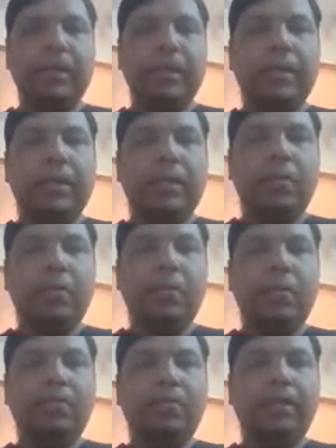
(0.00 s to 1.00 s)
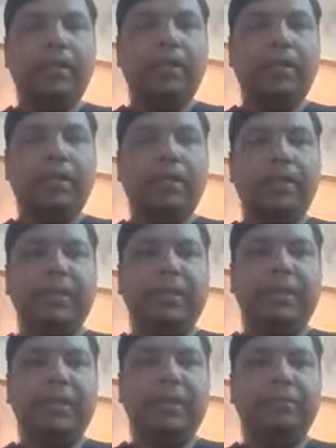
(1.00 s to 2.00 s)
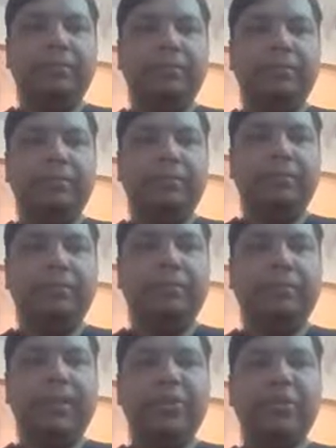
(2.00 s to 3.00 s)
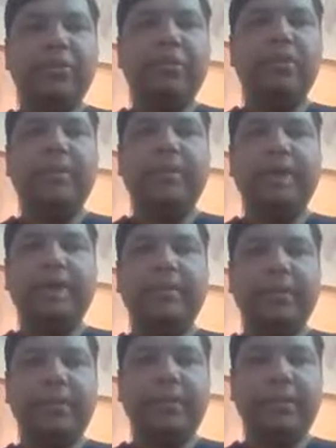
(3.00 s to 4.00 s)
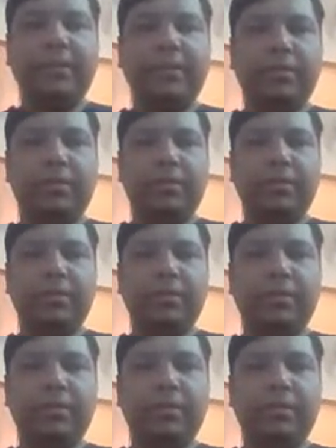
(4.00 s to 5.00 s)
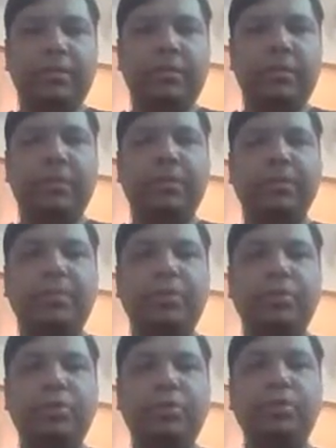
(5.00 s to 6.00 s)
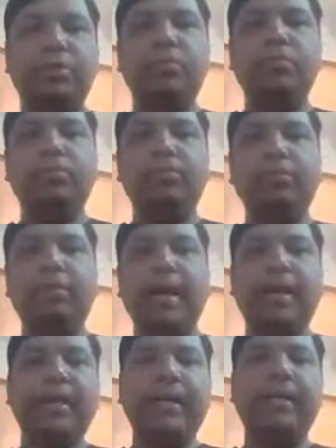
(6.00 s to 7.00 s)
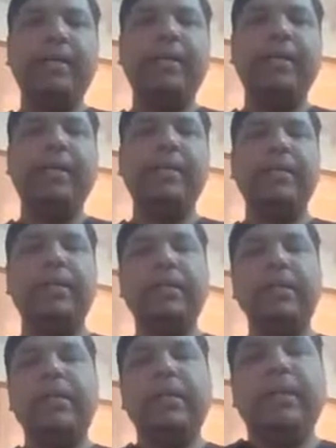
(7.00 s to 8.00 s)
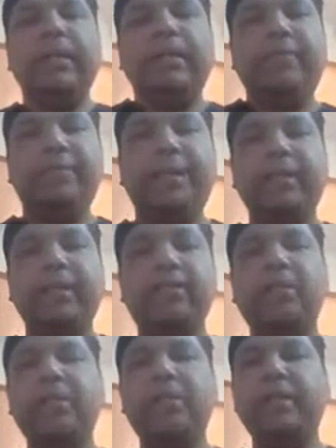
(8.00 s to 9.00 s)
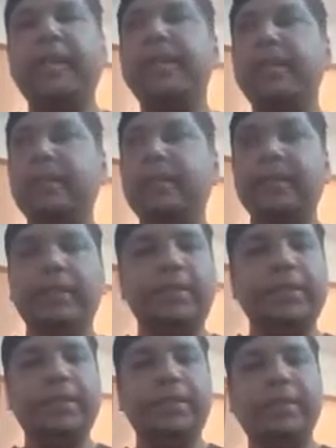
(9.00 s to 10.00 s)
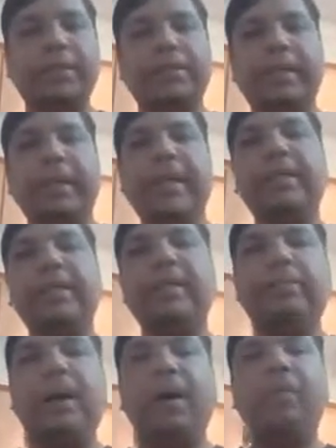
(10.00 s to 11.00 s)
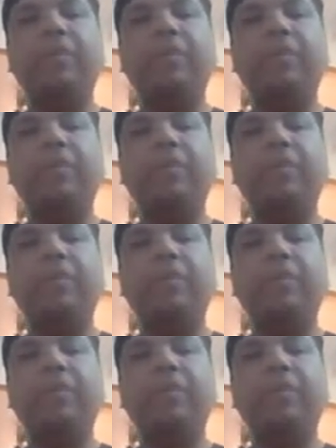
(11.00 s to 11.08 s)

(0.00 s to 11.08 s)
Now, one of the measurable parameters which has been shown to directly affect mortality is the mechanical power